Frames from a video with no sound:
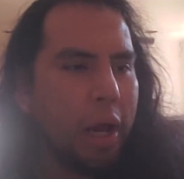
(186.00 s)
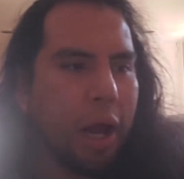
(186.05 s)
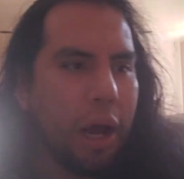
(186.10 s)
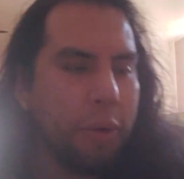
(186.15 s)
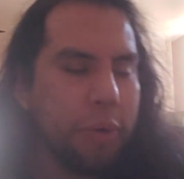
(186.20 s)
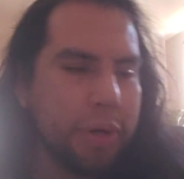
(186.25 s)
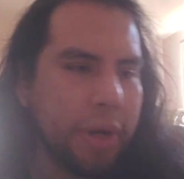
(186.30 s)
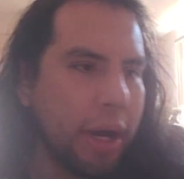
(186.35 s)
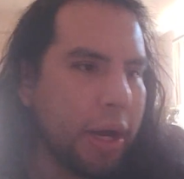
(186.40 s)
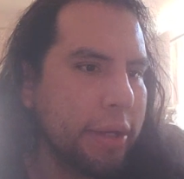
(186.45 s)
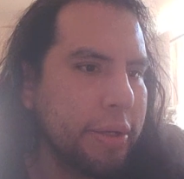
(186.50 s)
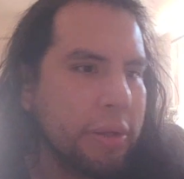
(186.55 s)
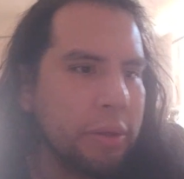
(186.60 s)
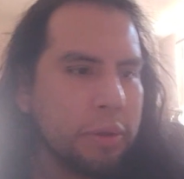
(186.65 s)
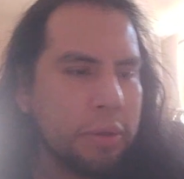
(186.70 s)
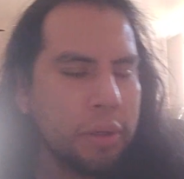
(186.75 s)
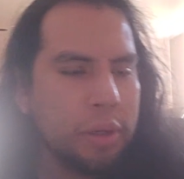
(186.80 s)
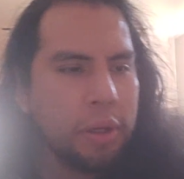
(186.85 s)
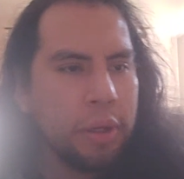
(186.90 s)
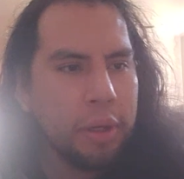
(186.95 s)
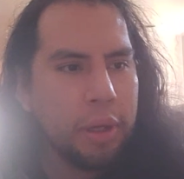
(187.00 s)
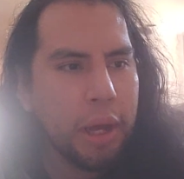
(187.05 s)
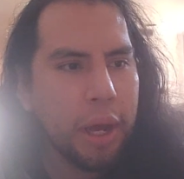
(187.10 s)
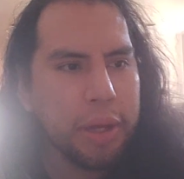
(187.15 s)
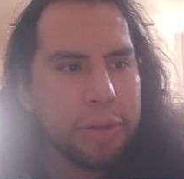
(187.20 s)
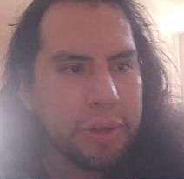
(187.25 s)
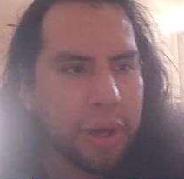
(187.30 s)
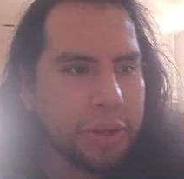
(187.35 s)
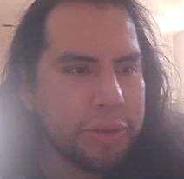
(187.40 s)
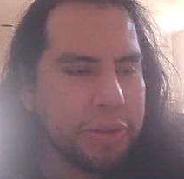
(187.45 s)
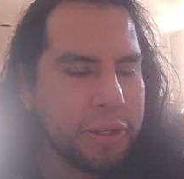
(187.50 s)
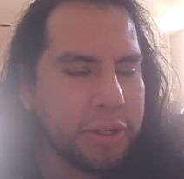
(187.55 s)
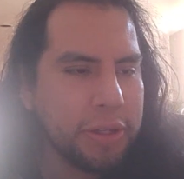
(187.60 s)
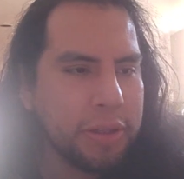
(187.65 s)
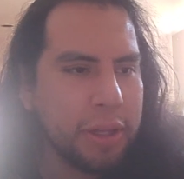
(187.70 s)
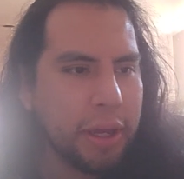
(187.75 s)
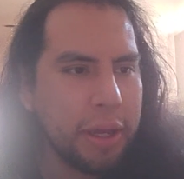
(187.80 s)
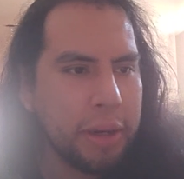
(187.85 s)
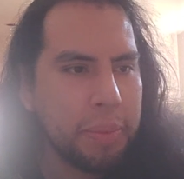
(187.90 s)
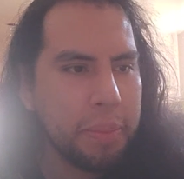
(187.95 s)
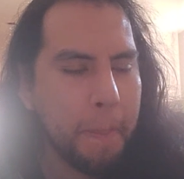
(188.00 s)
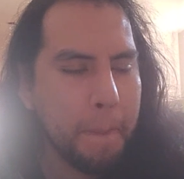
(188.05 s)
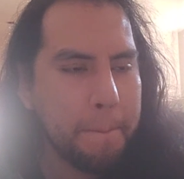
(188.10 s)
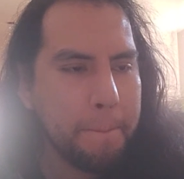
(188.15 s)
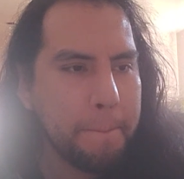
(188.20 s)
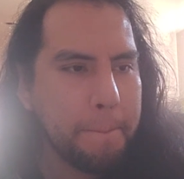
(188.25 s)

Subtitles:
I would not. I think that